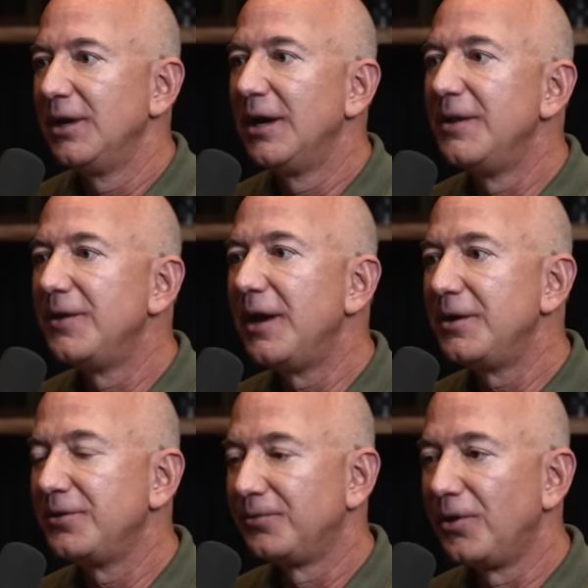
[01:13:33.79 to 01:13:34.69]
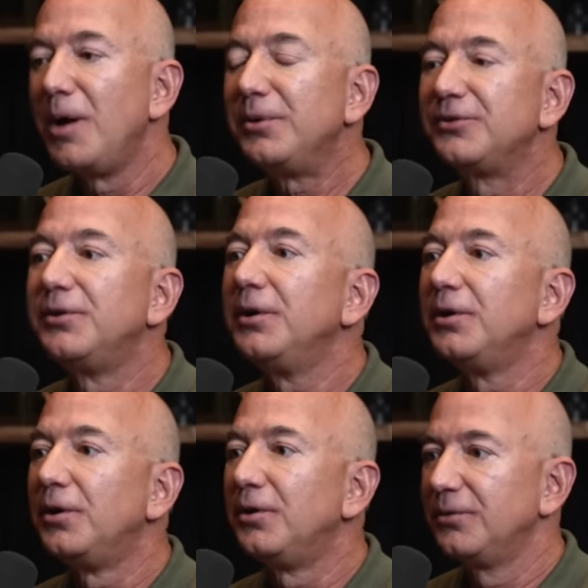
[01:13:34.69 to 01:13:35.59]
and then the raw
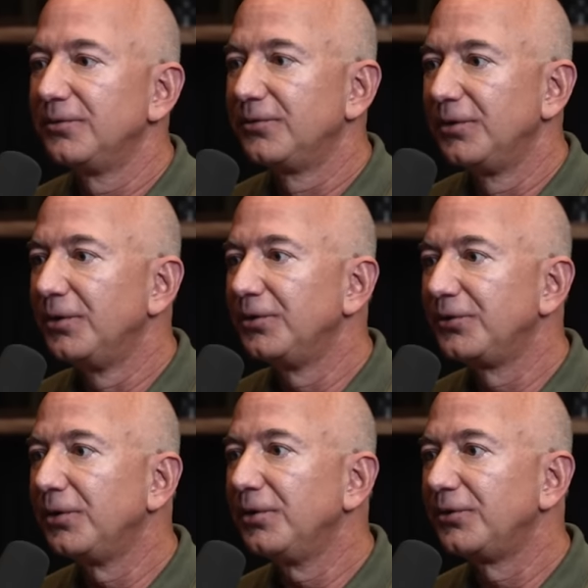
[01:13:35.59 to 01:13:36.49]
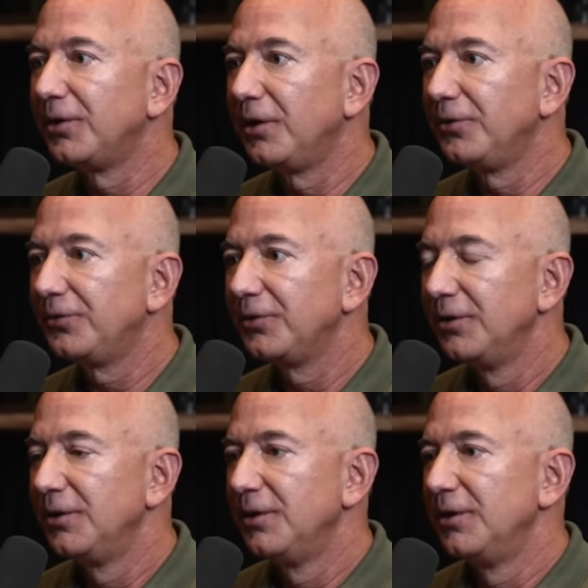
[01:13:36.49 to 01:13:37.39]
material for those solar cells
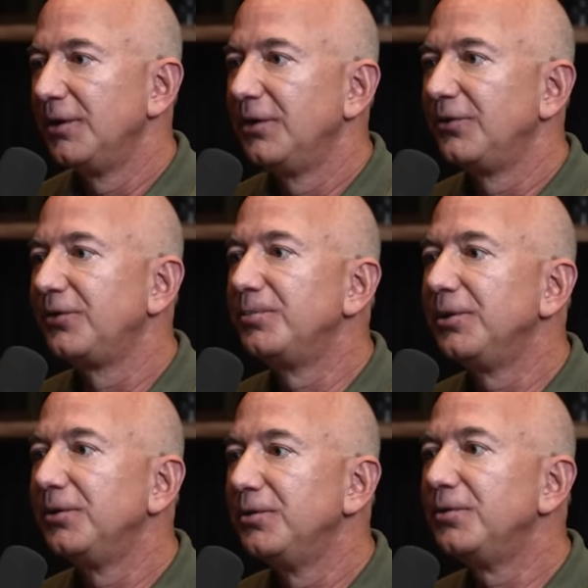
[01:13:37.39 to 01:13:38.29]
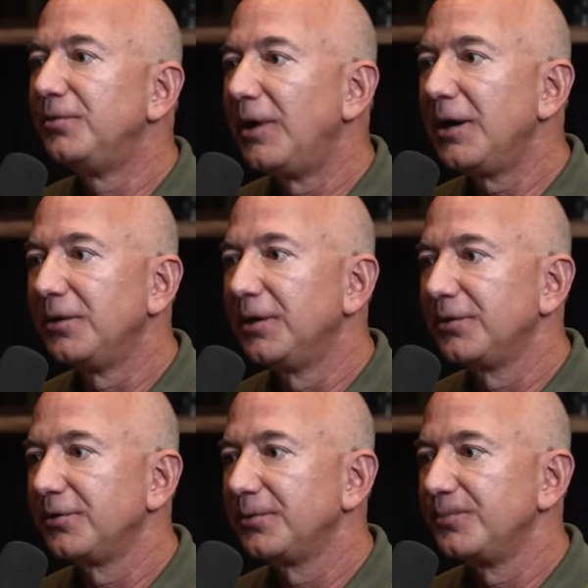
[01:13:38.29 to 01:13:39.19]
is simply lunar
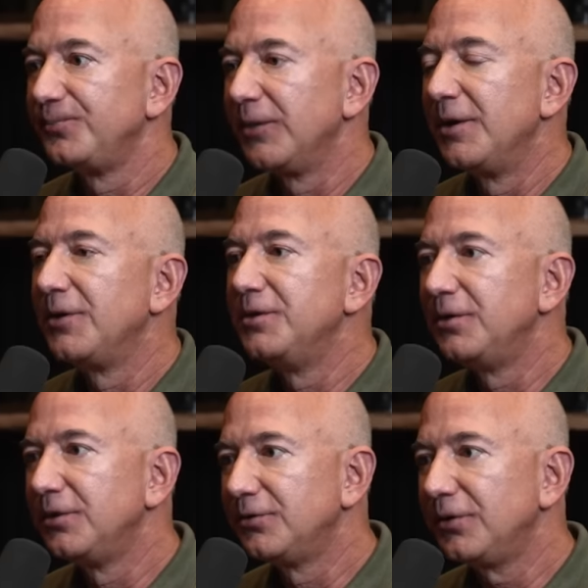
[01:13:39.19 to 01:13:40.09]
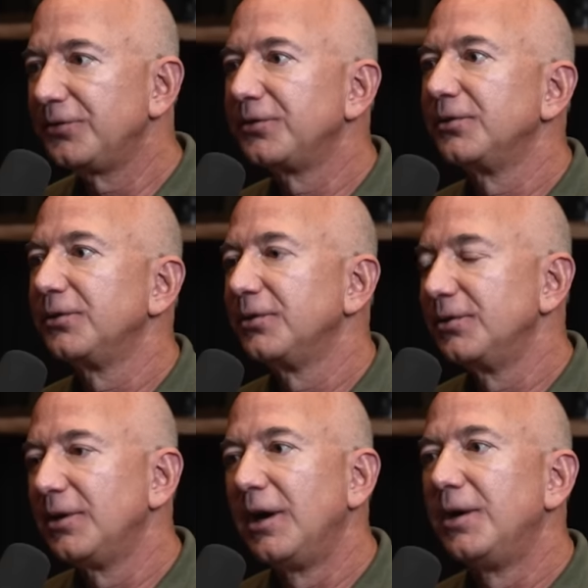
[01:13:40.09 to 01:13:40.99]
regolith, then you can just
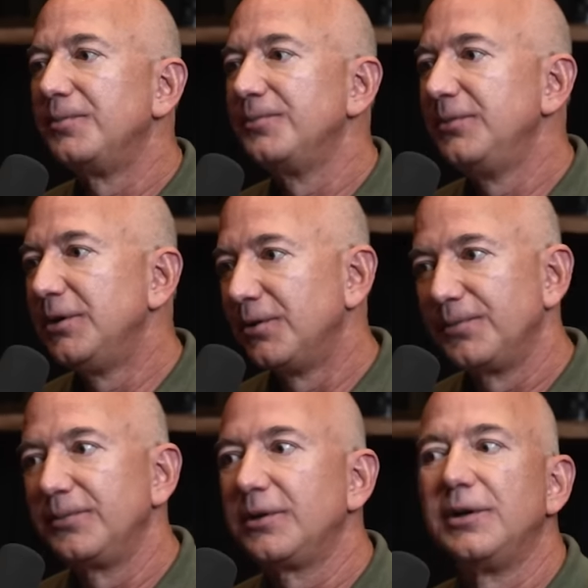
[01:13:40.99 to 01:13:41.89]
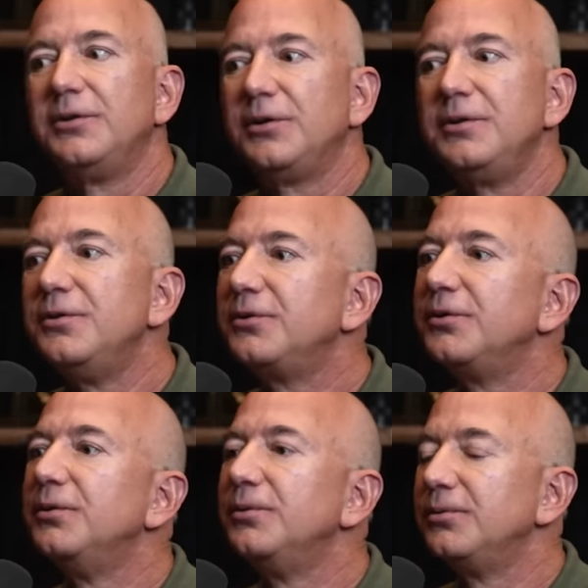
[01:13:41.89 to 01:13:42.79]
continue
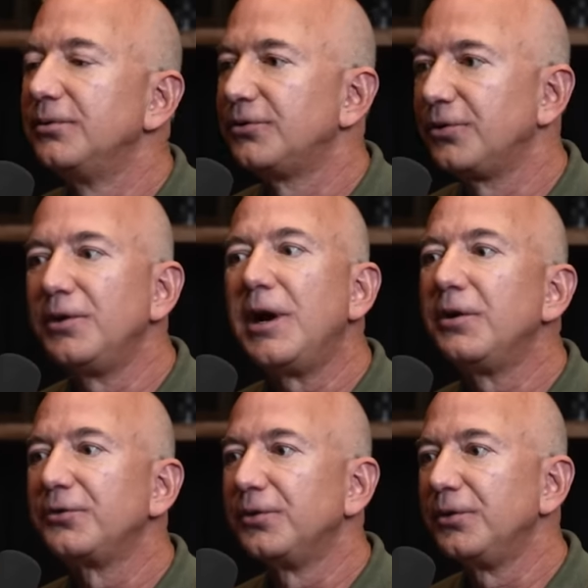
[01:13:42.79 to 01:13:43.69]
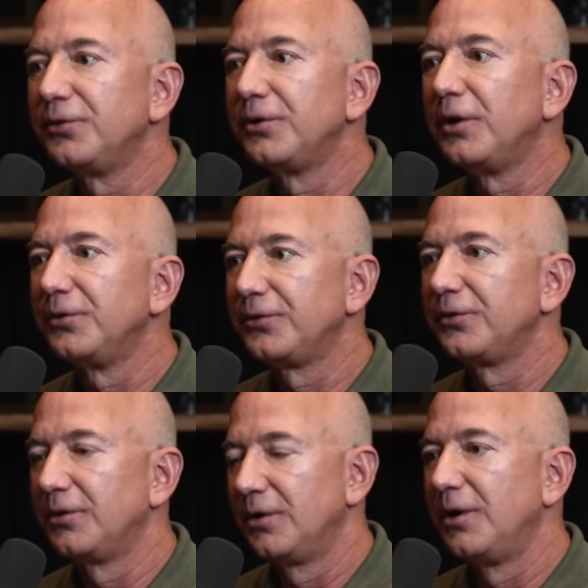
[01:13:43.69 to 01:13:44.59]
to churn out solar
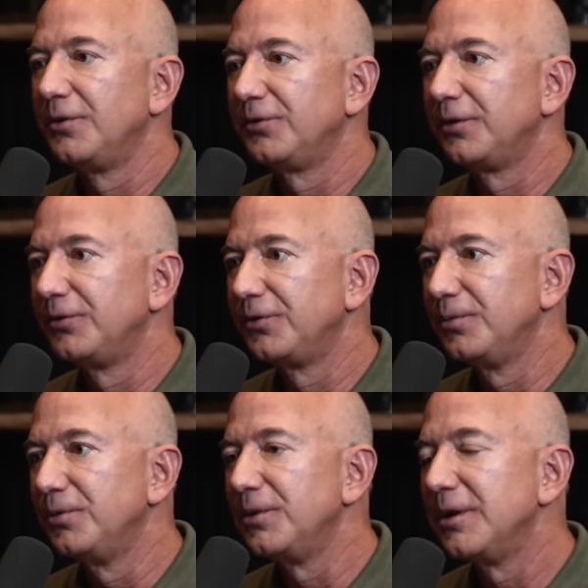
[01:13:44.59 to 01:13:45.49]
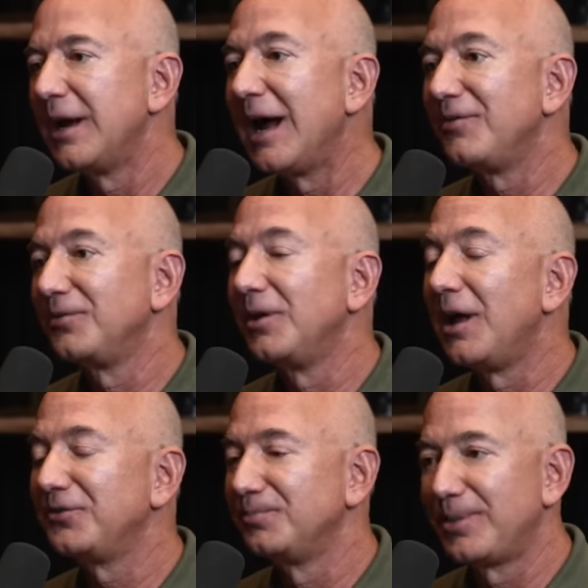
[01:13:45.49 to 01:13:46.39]
cells on the surface of the moon, have
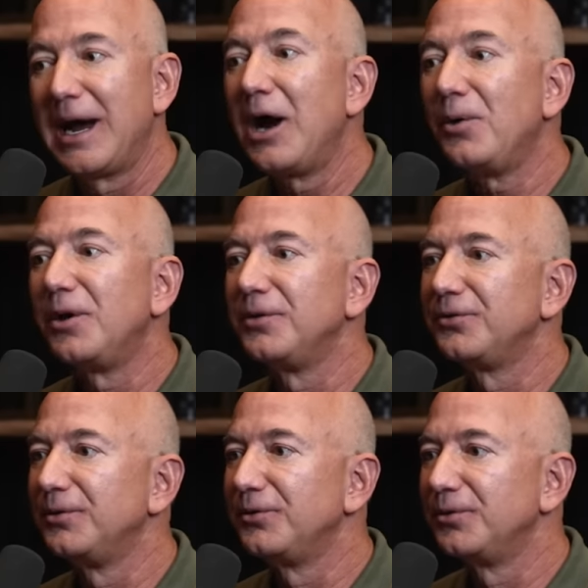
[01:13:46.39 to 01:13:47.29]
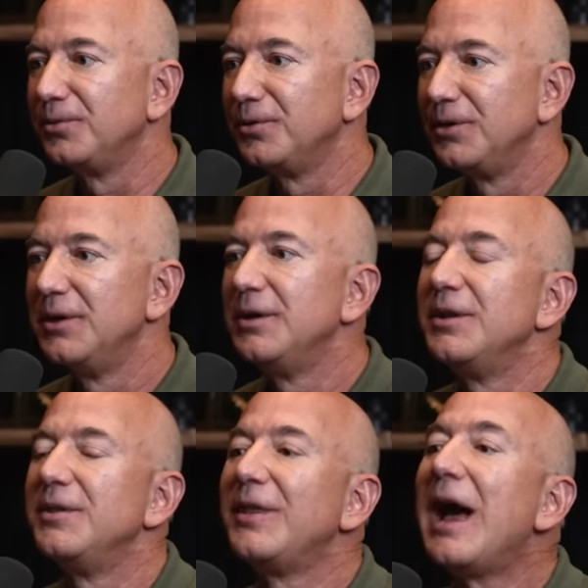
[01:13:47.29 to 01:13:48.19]
lots of power on the surface of the moon.
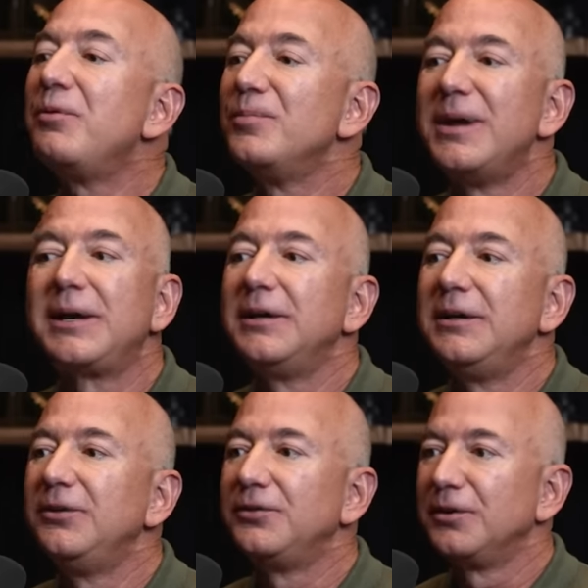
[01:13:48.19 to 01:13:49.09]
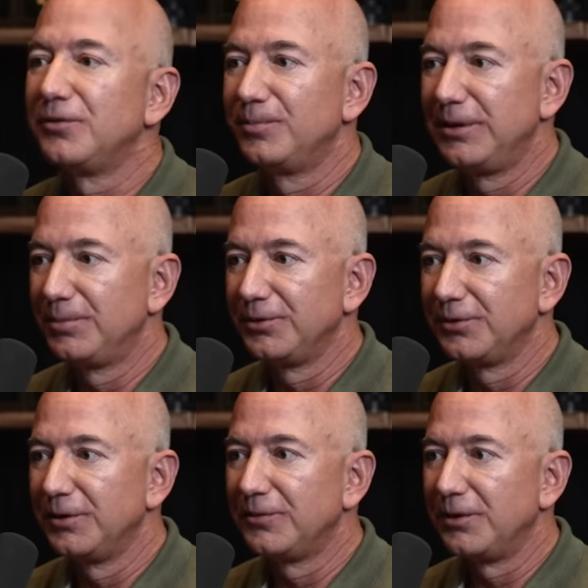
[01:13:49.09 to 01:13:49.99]
That will make it easier for people
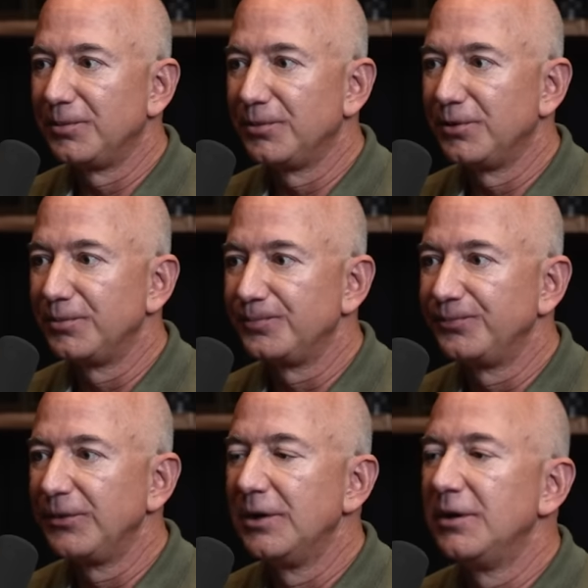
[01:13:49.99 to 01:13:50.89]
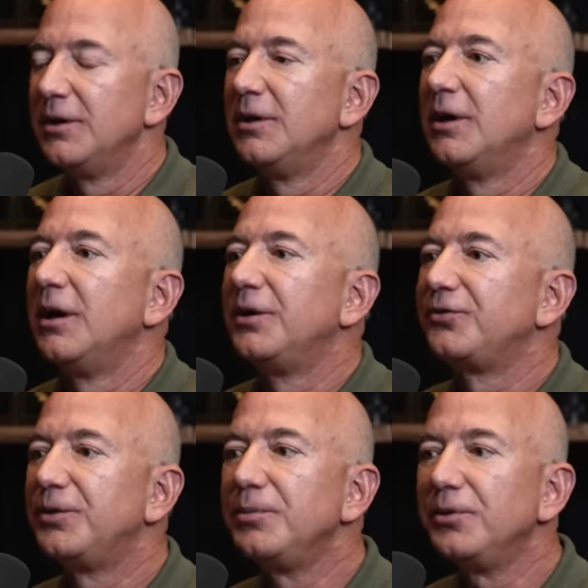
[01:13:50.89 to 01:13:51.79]
to live on the moon.
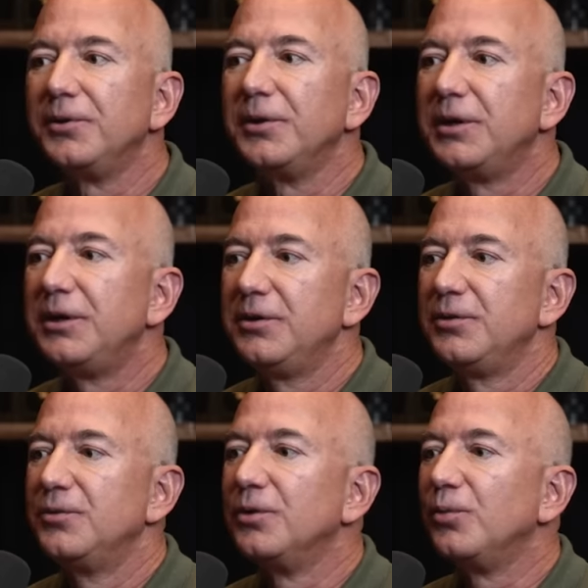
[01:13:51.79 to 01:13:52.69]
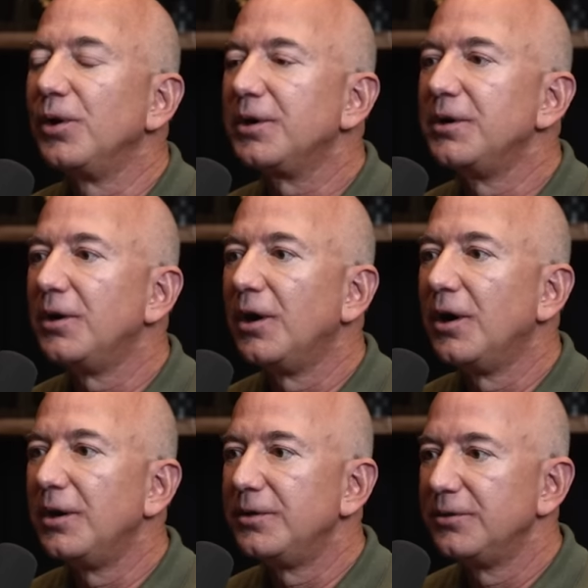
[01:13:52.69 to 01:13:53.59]
Similarly, we're working
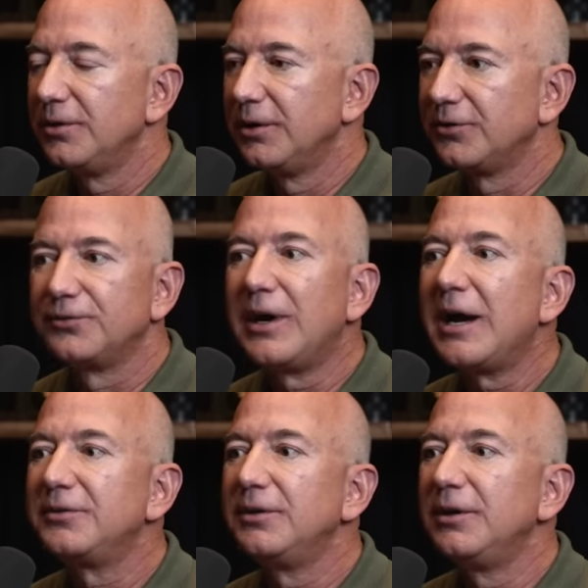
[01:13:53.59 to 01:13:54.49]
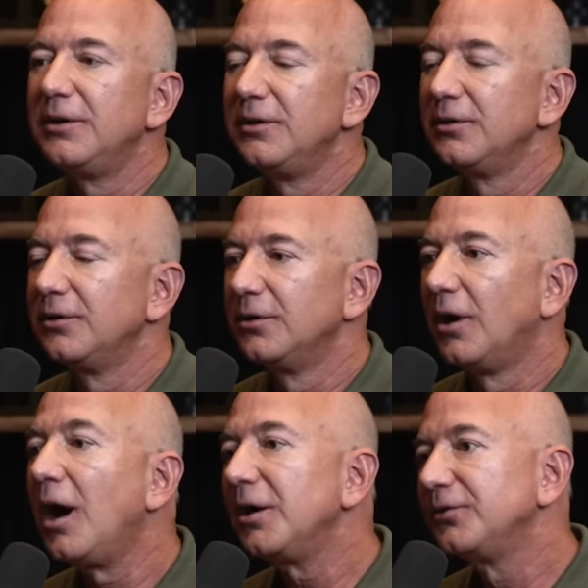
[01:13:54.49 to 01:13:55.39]
on extracting
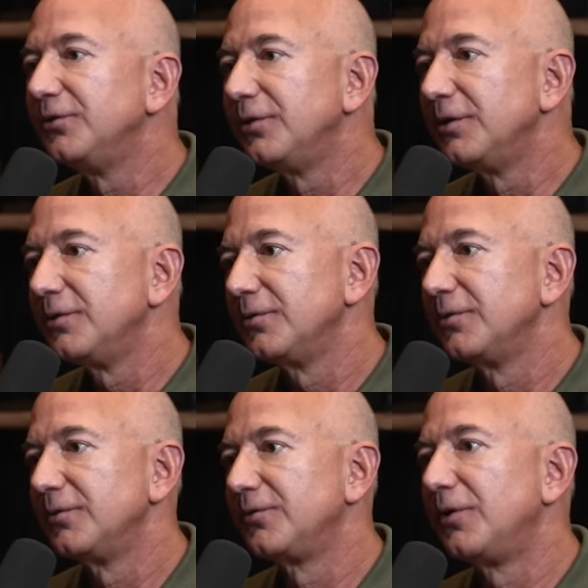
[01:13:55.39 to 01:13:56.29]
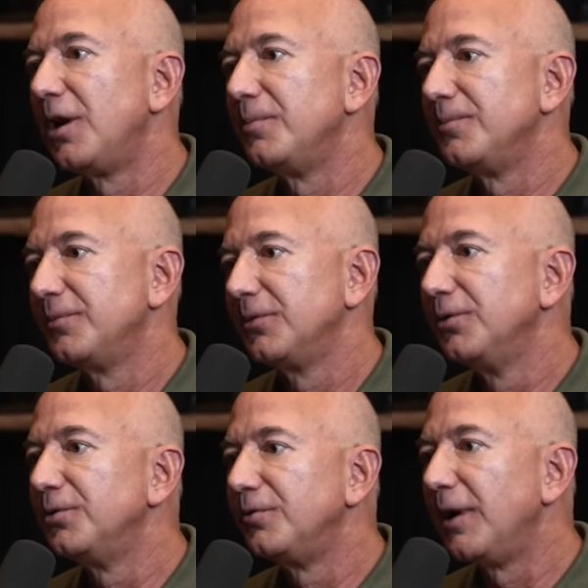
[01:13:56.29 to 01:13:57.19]
oxygen from
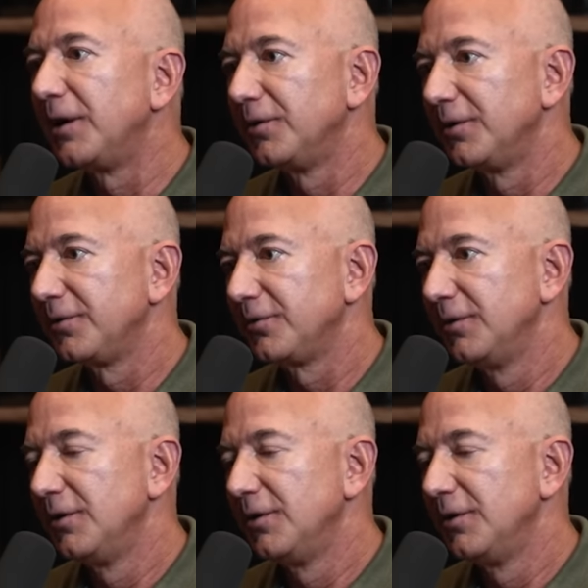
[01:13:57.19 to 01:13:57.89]
lunar regolith.